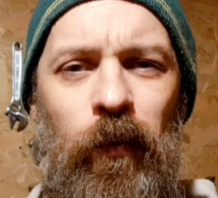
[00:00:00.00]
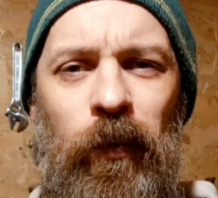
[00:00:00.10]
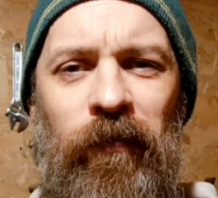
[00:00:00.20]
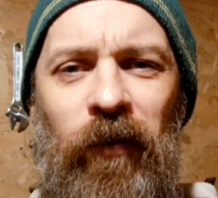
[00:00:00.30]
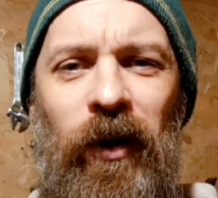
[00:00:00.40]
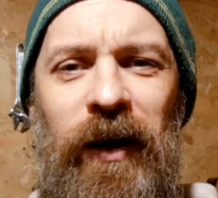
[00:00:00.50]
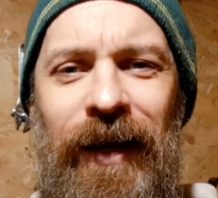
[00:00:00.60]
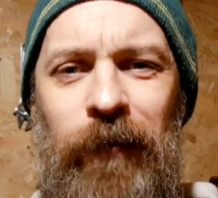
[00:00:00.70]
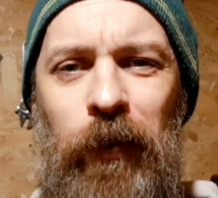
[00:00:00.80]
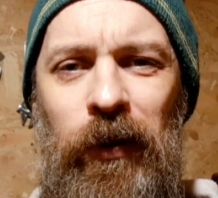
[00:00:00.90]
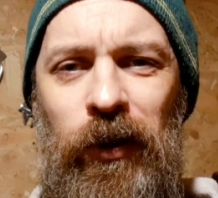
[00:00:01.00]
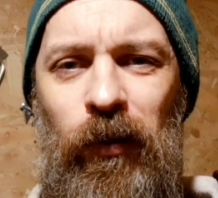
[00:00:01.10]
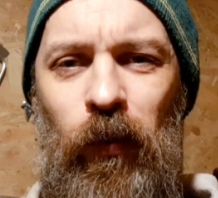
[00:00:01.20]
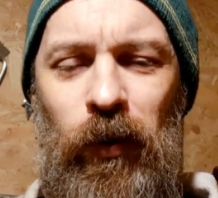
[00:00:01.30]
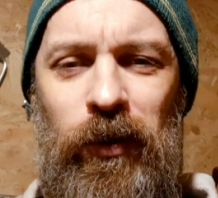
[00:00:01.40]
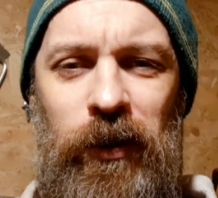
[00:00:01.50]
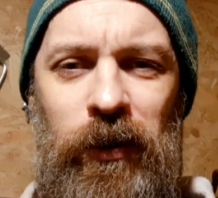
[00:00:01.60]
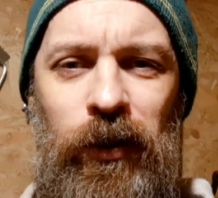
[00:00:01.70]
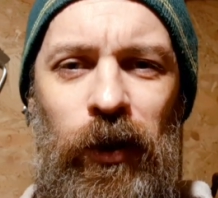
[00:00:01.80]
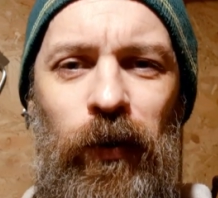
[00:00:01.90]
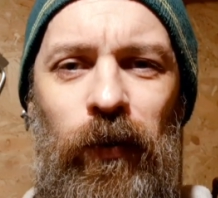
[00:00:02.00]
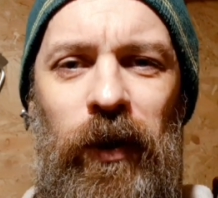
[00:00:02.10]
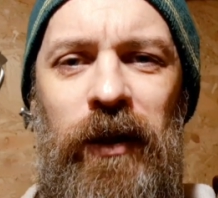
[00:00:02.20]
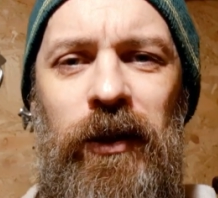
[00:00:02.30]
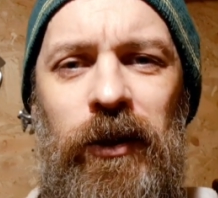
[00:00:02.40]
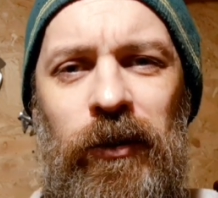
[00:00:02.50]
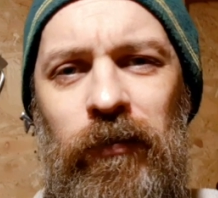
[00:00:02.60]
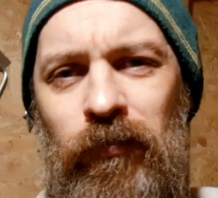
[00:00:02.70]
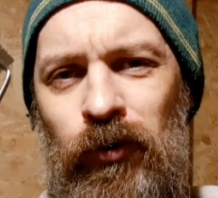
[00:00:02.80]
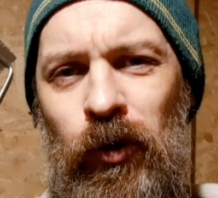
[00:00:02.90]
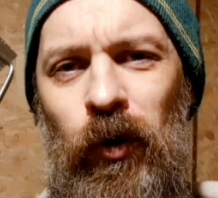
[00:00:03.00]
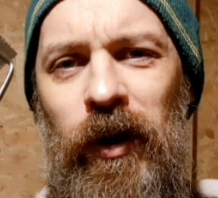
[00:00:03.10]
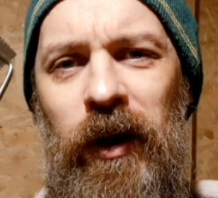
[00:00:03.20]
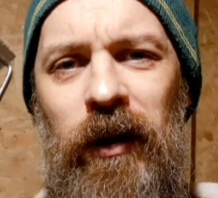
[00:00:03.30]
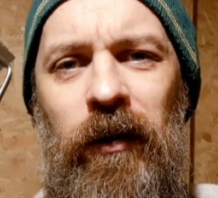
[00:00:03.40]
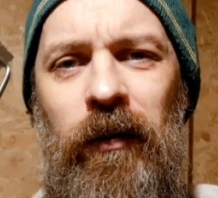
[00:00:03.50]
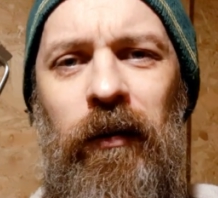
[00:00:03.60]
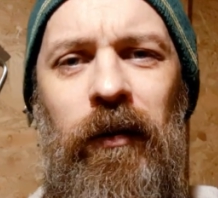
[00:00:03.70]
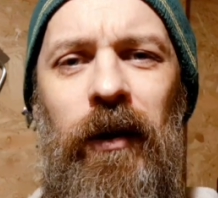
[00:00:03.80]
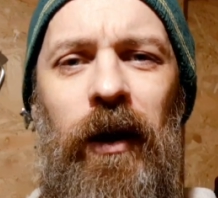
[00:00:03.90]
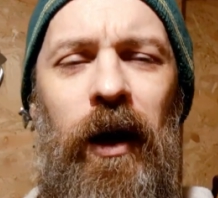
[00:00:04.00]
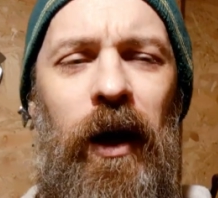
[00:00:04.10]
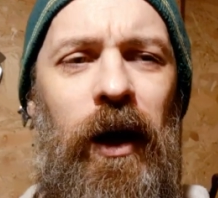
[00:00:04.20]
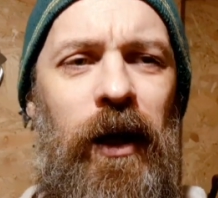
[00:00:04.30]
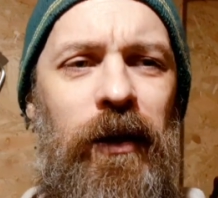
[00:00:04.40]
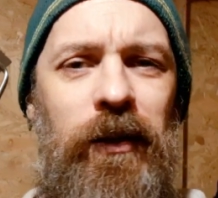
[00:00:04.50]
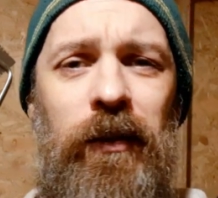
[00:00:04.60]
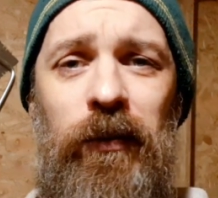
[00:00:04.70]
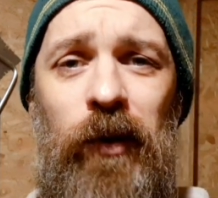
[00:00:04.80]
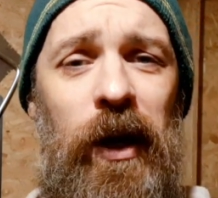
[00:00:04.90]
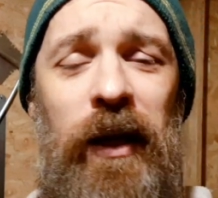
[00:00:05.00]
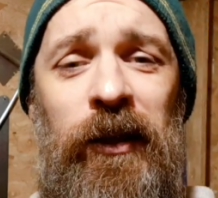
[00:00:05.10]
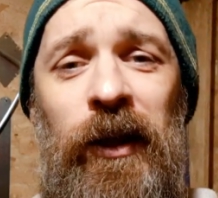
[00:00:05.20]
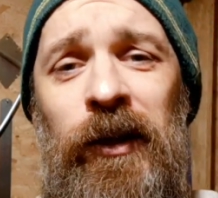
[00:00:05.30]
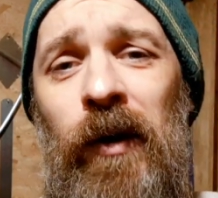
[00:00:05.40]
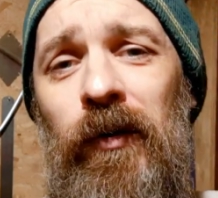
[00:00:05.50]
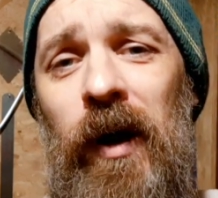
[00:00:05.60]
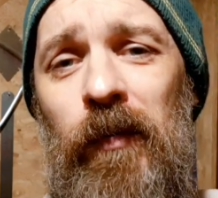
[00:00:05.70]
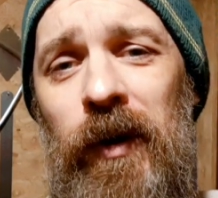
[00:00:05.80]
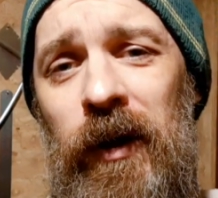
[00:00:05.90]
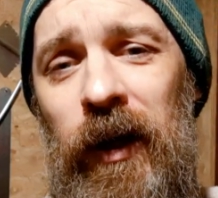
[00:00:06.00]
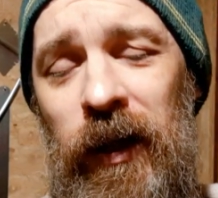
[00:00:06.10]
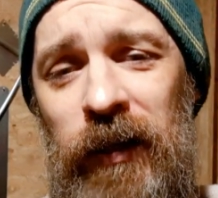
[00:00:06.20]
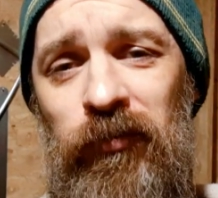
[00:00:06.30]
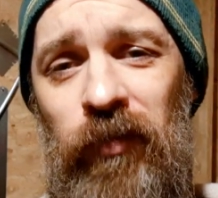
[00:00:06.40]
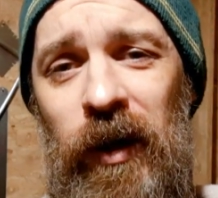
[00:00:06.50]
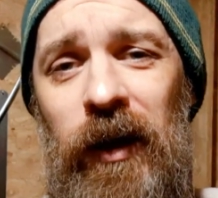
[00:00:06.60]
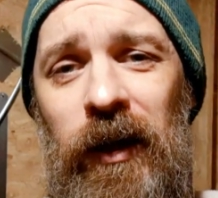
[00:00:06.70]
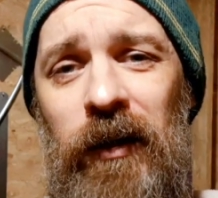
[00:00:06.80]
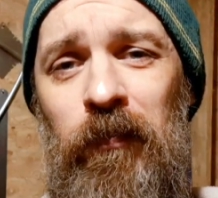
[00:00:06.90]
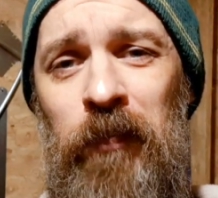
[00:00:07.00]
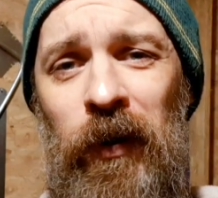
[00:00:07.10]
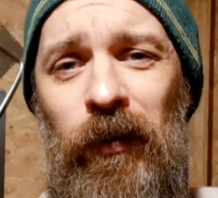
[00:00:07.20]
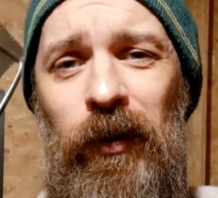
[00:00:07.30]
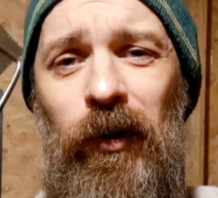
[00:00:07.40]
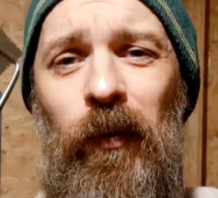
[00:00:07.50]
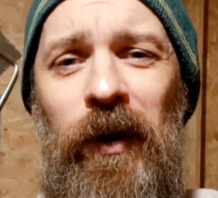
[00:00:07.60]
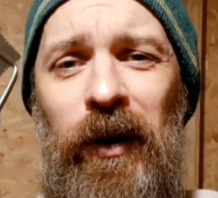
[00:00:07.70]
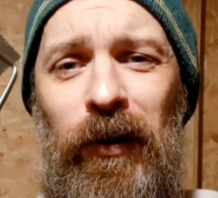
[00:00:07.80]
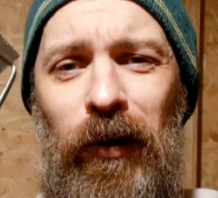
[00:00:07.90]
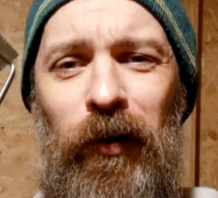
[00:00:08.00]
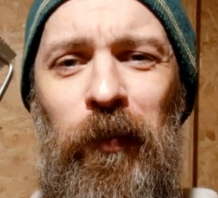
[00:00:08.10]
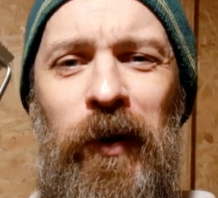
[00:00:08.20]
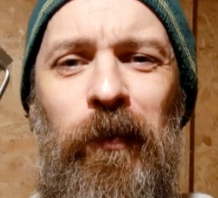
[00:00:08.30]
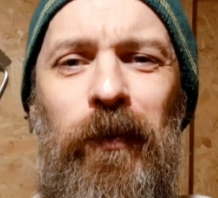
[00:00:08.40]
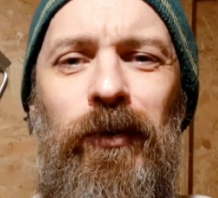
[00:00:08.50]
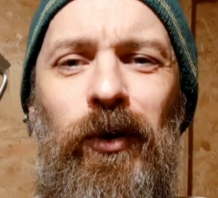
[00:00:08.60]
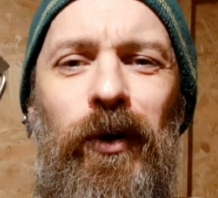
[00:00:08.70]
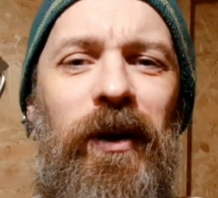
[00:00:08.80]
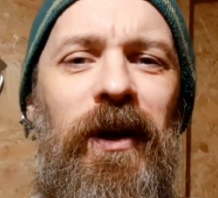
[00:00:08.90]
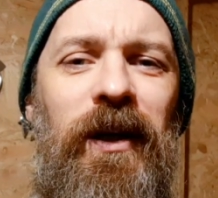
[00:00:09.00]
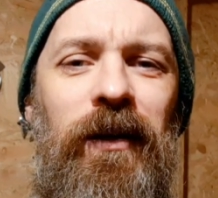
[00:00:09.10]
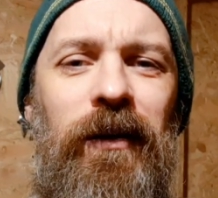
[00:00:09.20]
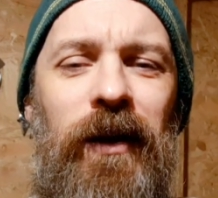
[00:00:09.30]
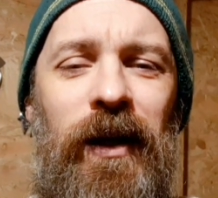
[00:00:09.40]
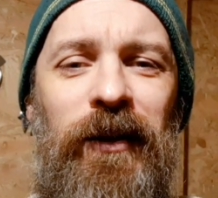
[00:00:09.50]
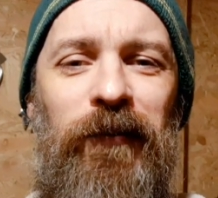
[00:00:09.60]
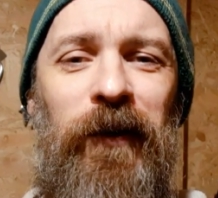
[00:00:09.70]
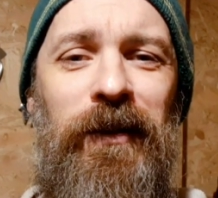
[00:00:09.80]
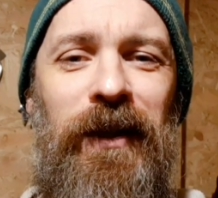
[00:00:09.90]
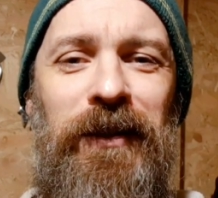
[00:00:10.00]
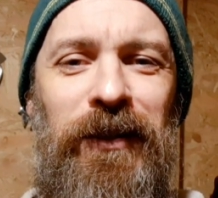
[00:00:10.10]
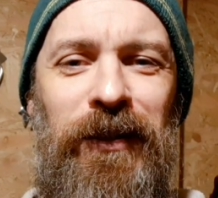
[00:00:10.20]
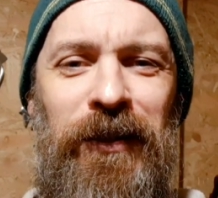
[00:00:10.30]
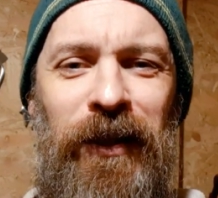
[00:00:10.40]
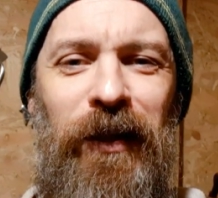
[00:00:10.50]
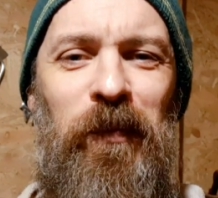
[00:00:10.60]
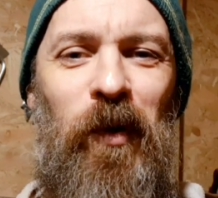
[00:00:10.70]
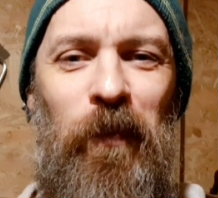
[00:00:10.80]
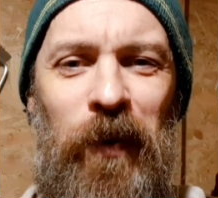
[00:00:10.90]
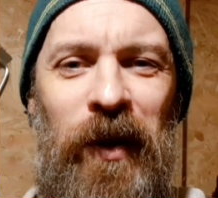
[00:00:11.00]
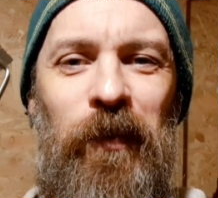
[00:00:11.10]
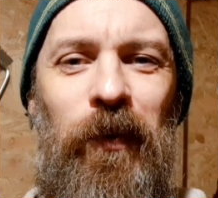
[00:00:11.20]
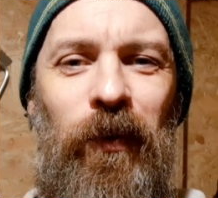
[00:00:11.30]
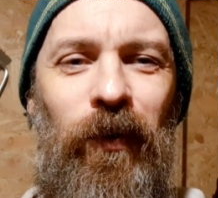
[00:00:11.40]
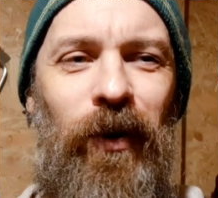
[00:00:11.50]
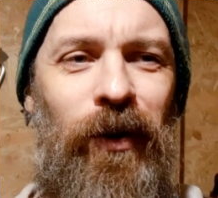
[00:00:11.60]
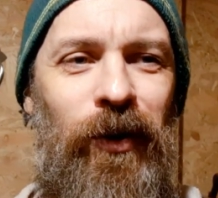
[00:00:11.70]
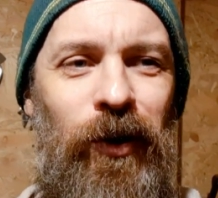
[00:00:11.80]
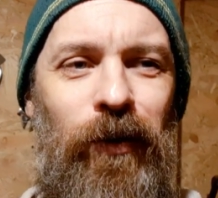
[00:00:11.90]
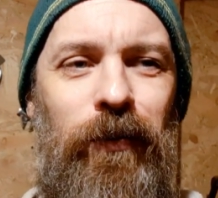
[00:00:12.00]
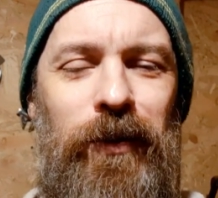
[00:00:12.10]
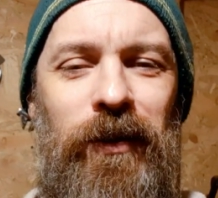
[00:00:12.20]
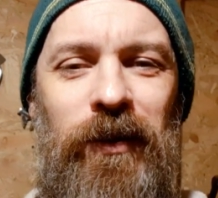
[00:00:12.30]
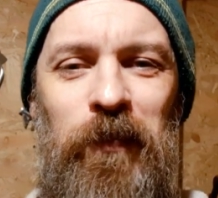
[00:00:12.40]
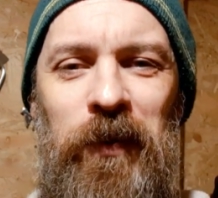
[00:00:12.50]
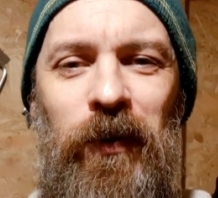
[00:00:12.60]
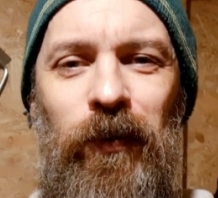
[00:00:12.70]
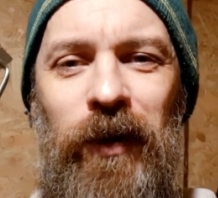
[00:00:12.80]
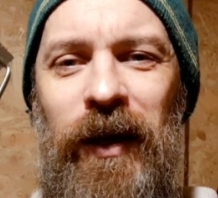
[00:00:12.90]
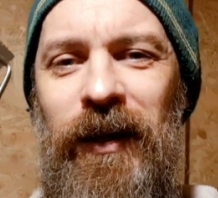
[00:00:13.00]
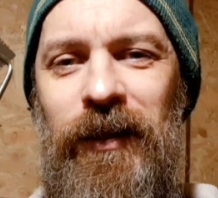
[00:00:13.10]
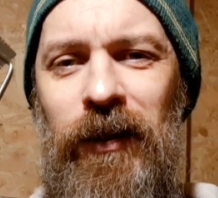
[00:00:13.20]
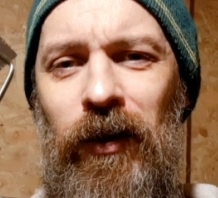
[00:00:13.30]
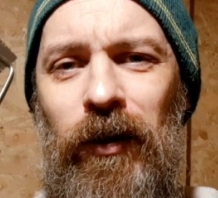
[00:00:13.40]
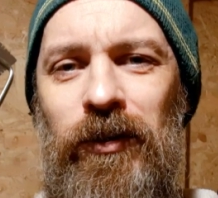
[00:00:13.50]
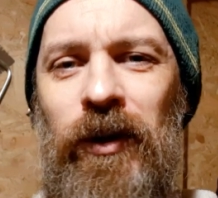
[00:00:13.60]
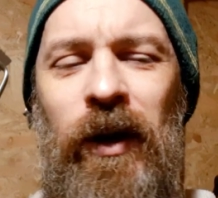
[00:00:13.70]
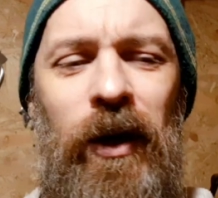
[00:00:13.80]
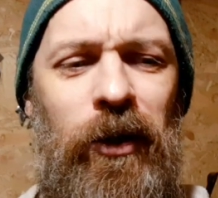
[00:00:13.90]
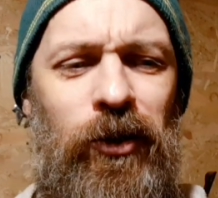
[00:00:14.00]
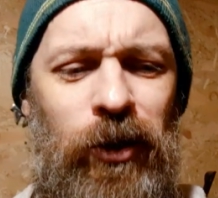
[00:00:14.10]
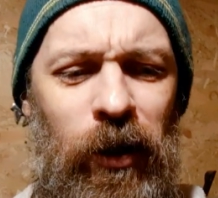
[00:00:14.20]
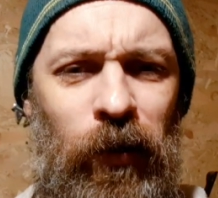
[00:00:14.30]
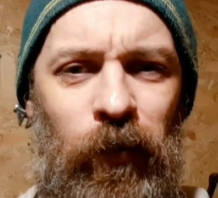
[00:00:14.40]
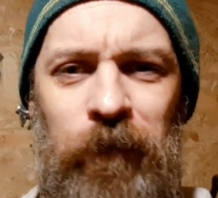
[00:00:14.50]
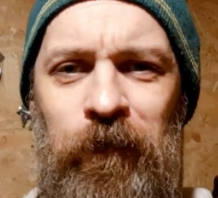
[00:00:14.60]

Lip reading: inviting anybody who wants to do this, join in, and it's going great. It is really building up. We're getting a lot of people joining in, and it's fantastic seeing what people are using to build their guitars. So